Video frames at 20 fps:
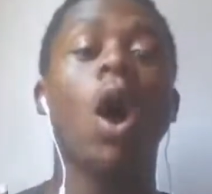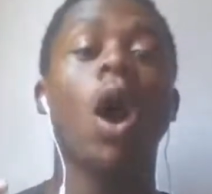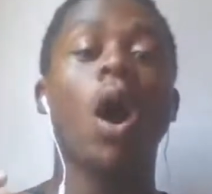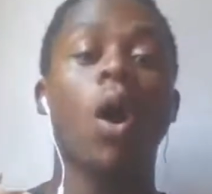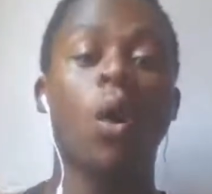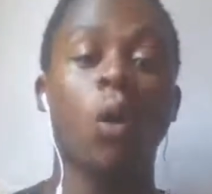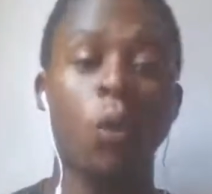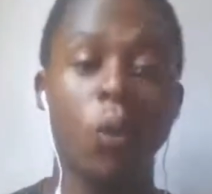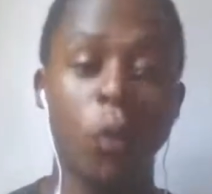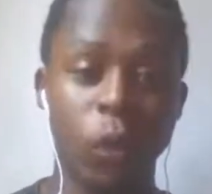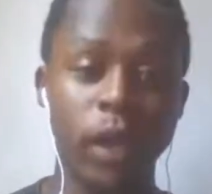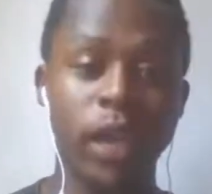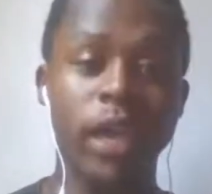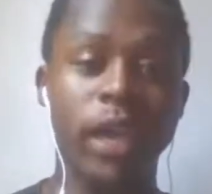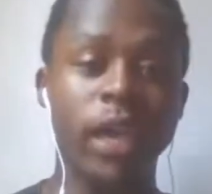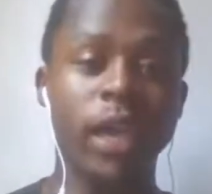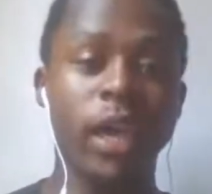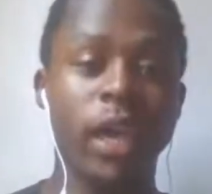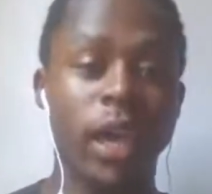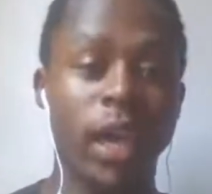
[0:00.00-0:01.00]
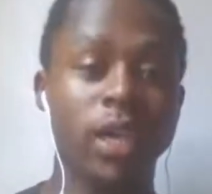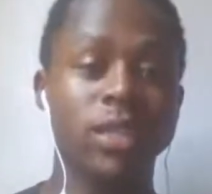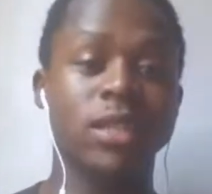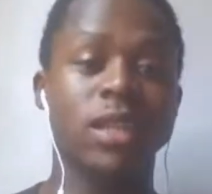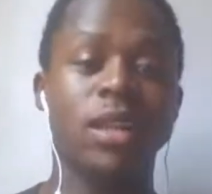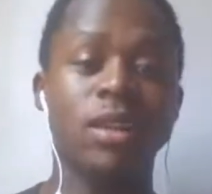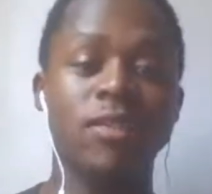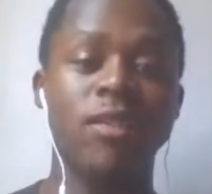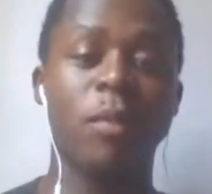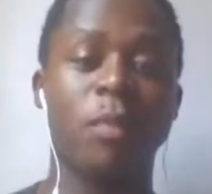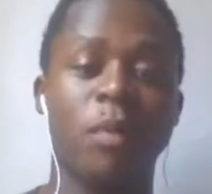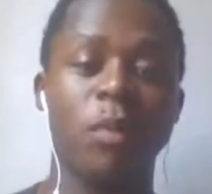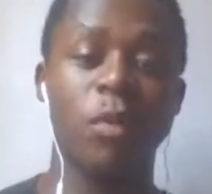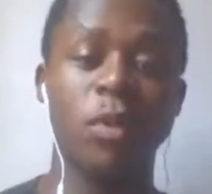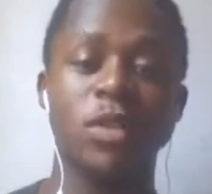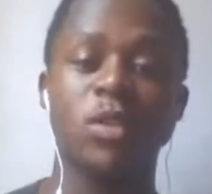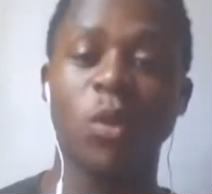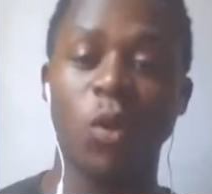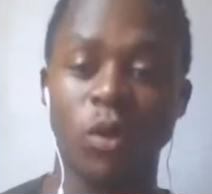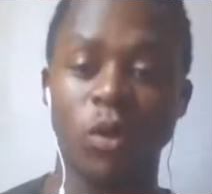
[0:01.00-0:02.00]
we as Liverpool, we
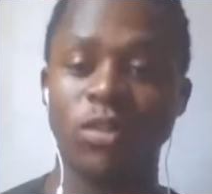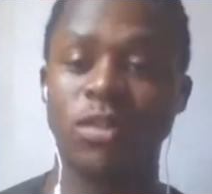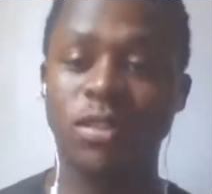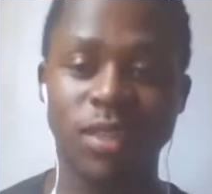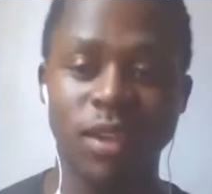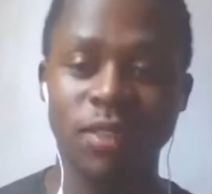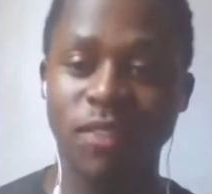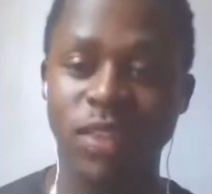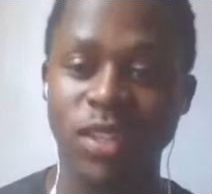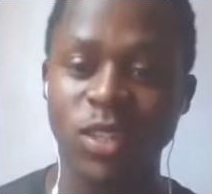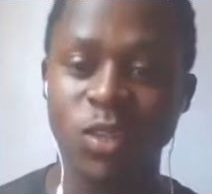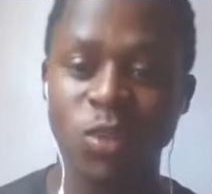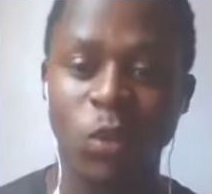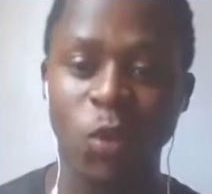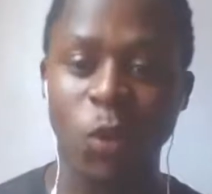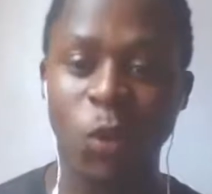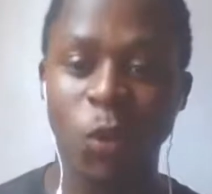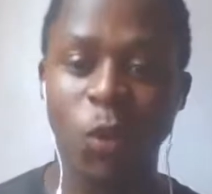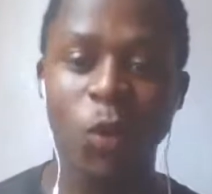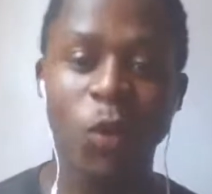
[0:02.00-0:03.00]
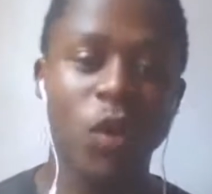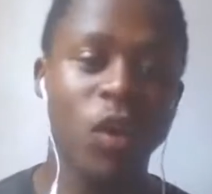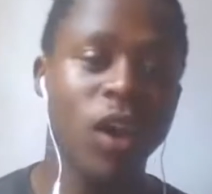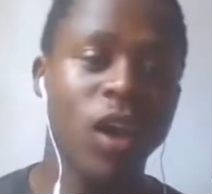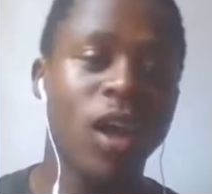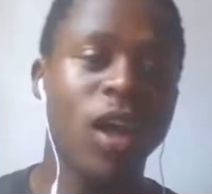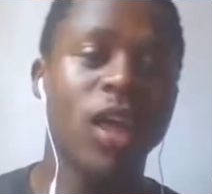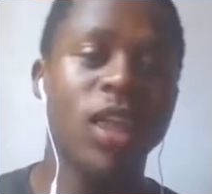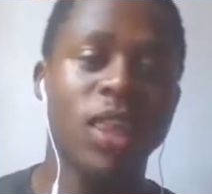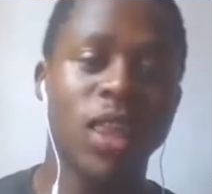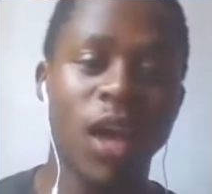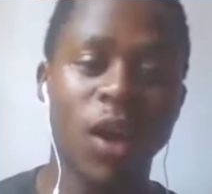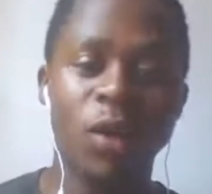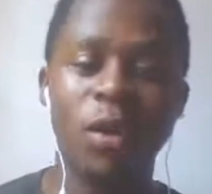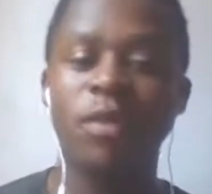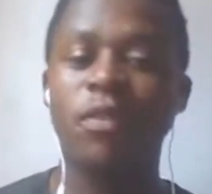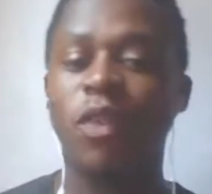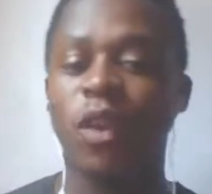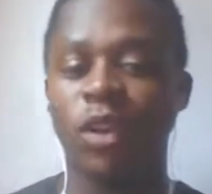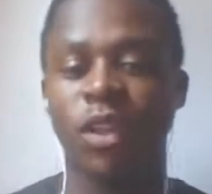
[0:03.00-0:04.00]
scored 7. So now,
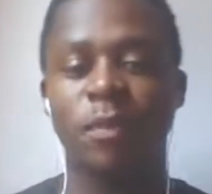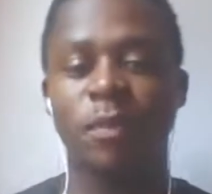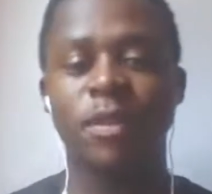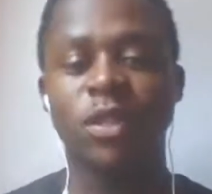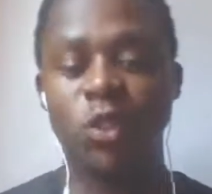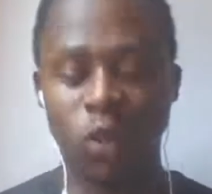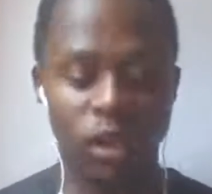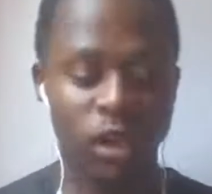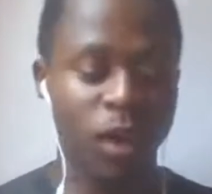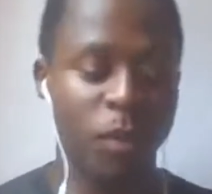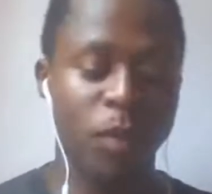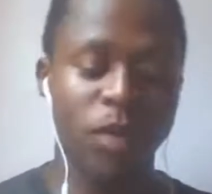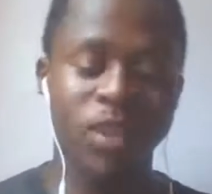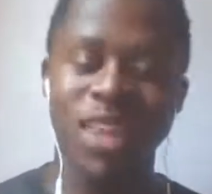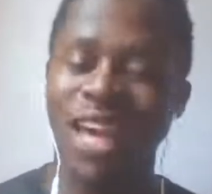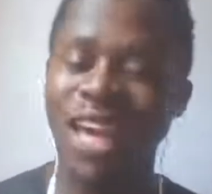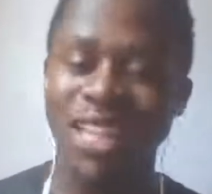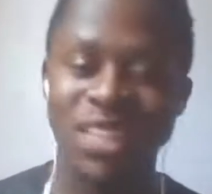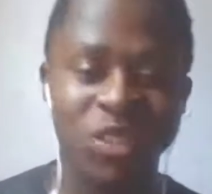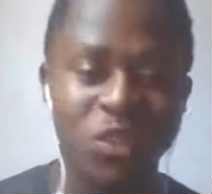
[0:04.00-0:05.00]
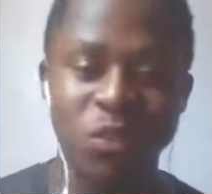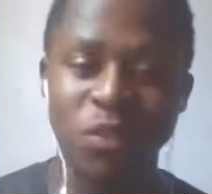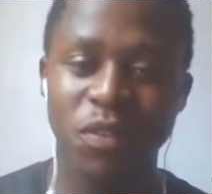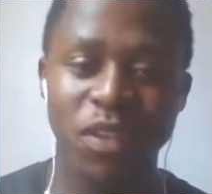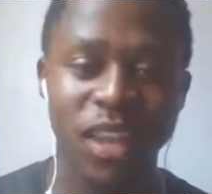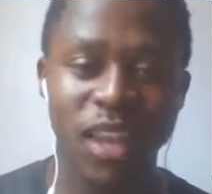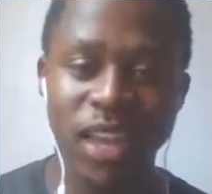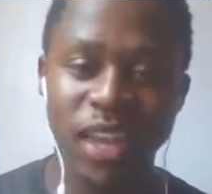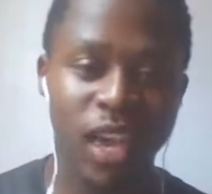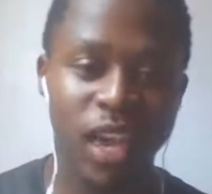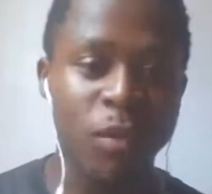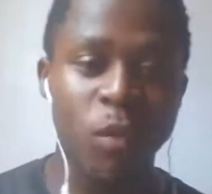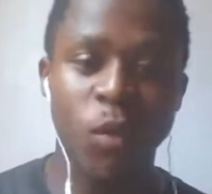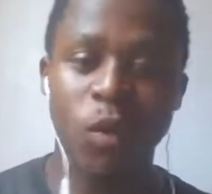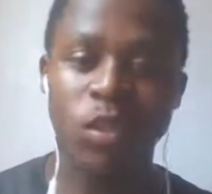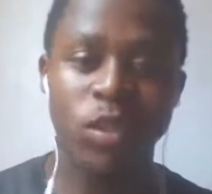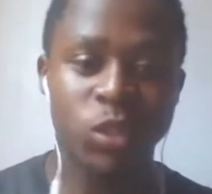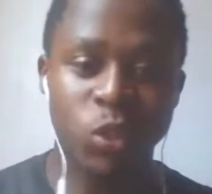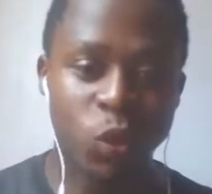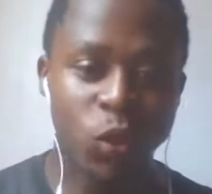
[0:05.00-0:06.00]
if you're going to be talking about the Aston Villa game or
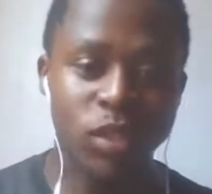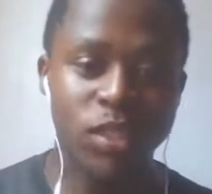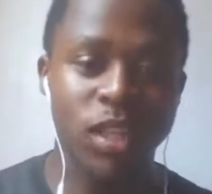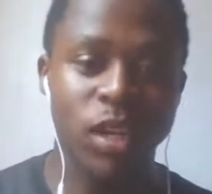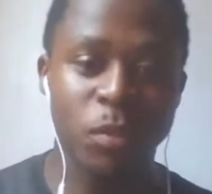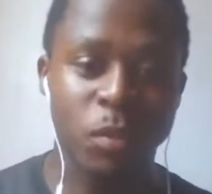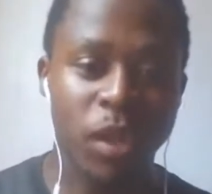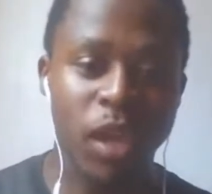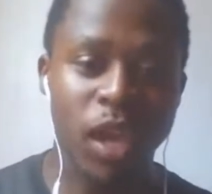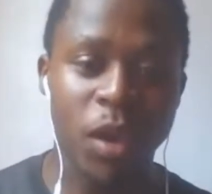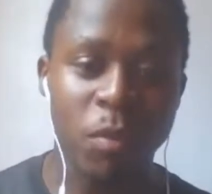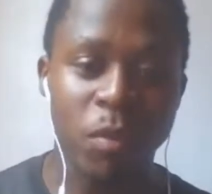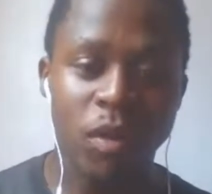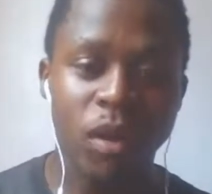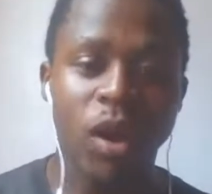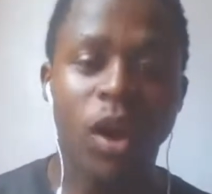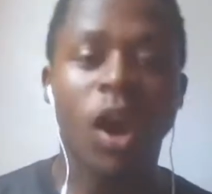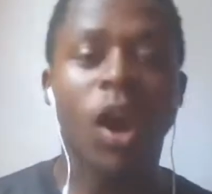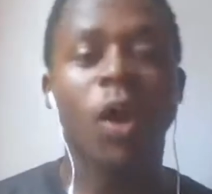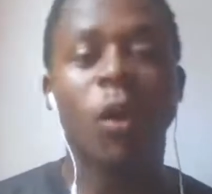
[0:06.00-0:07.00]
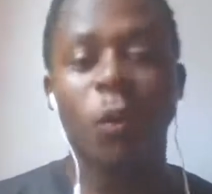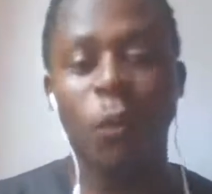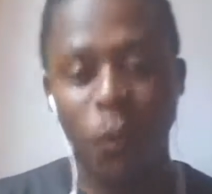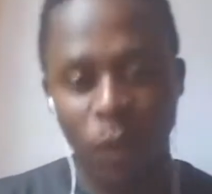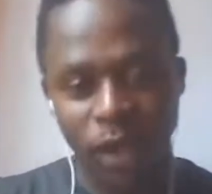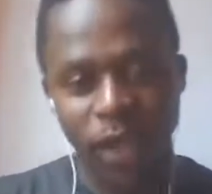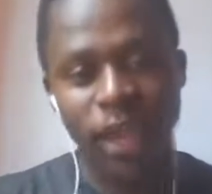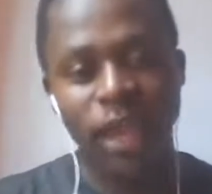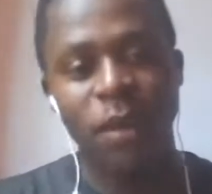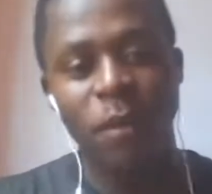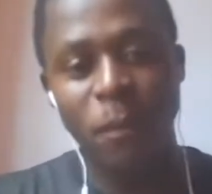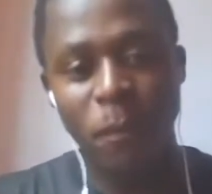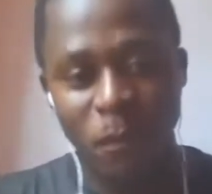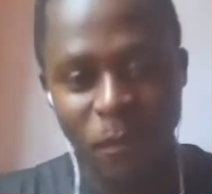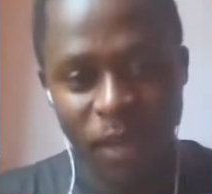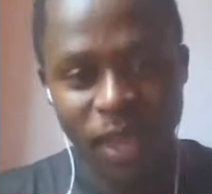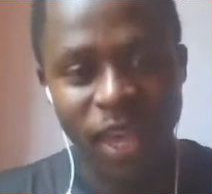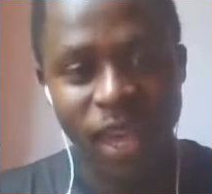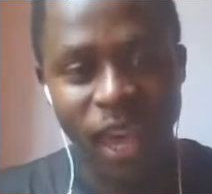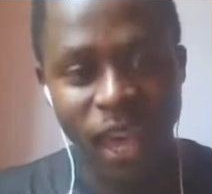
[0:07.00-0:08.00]
the Tottenham game,
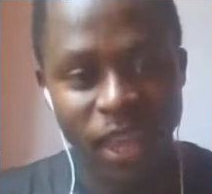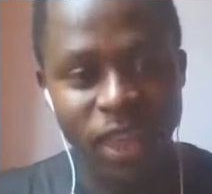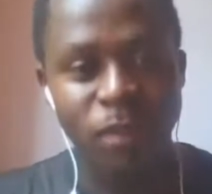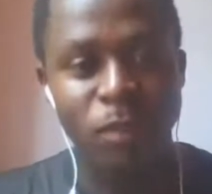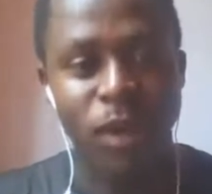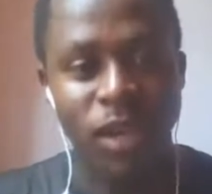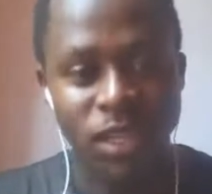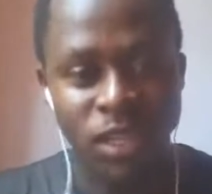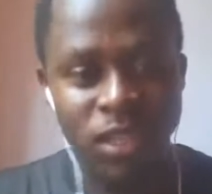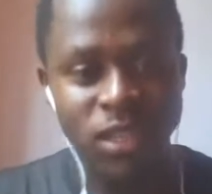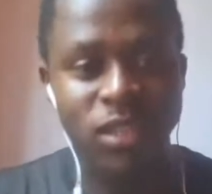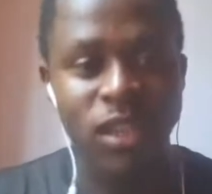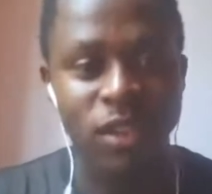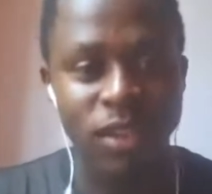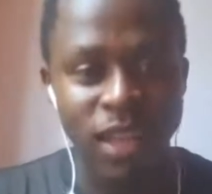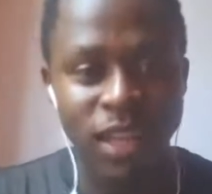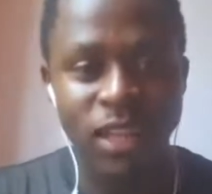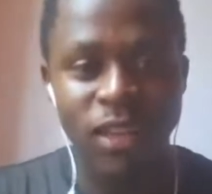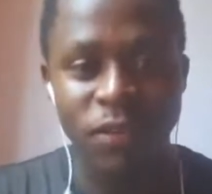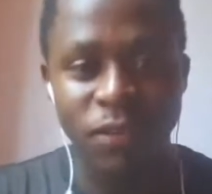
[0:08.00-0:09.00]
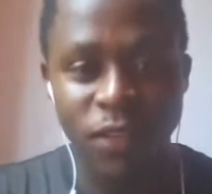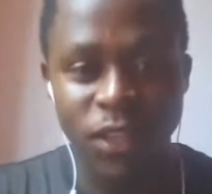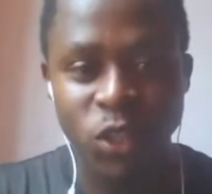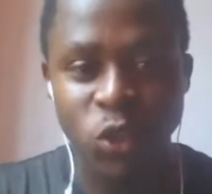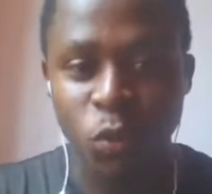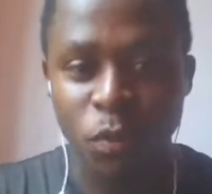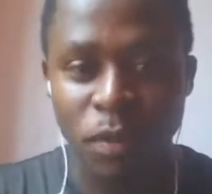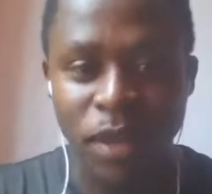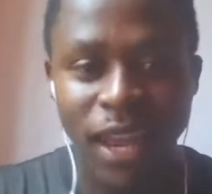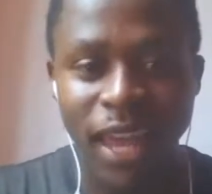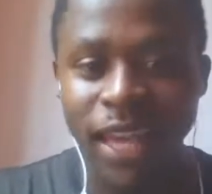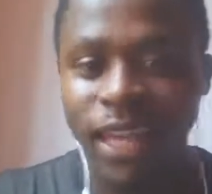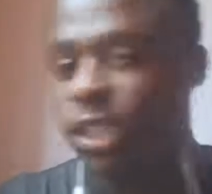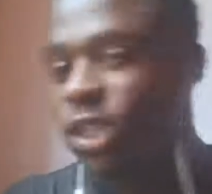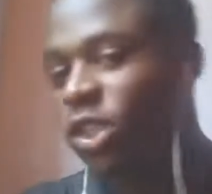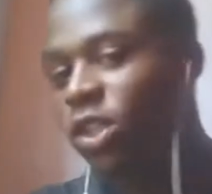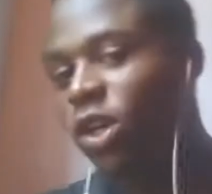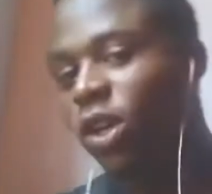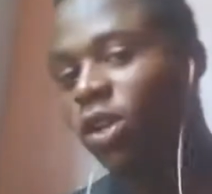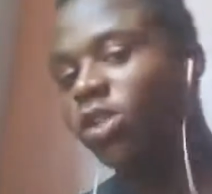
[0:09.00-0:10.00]
me and the Manchester United fans will be like,
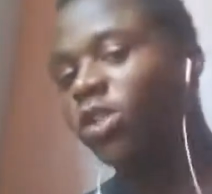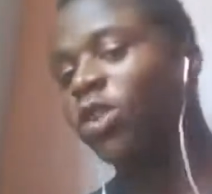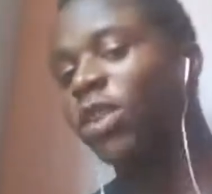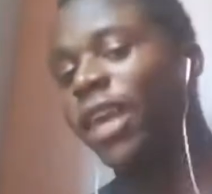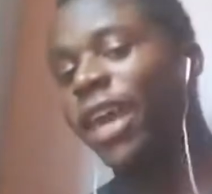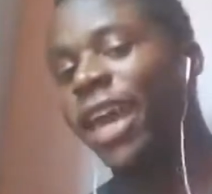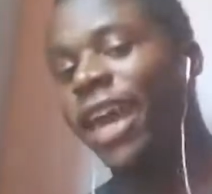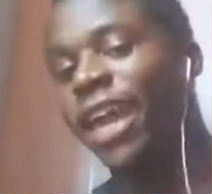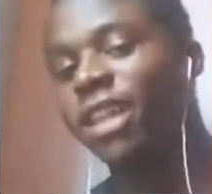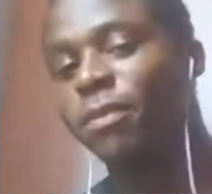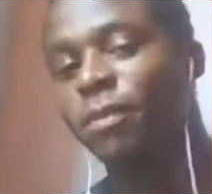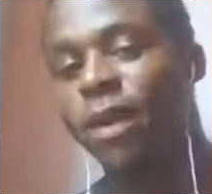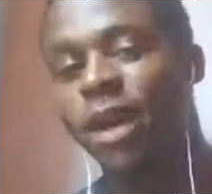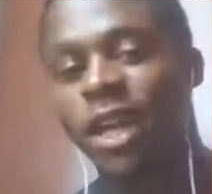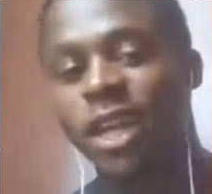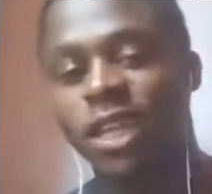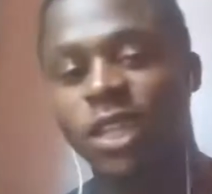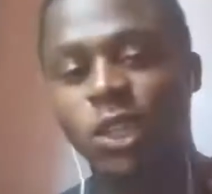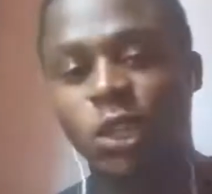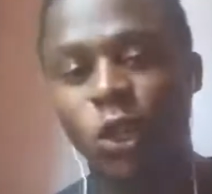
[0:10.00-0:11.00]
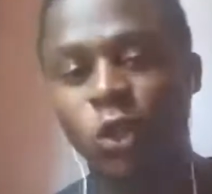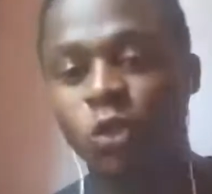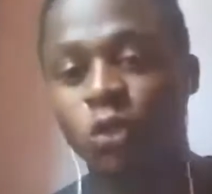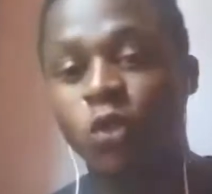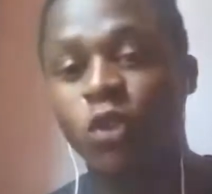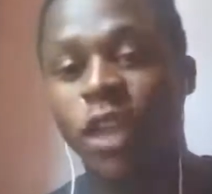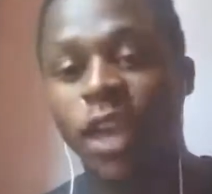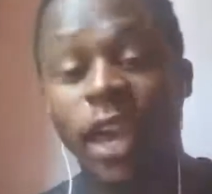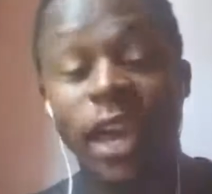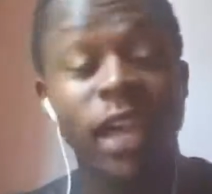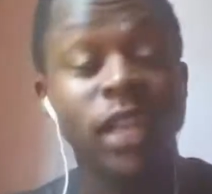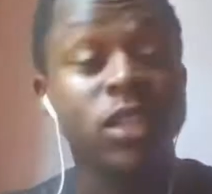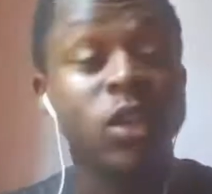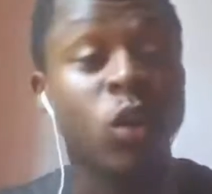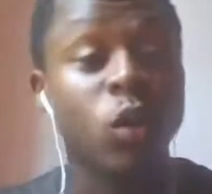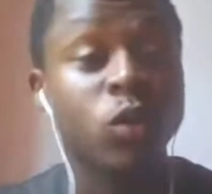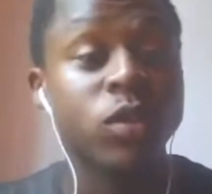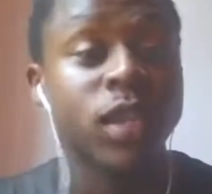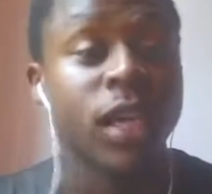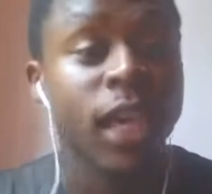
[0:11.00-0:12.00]
talk to the hand, buddy, talk to the hand,
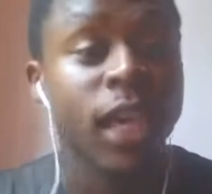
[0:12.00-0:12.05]
because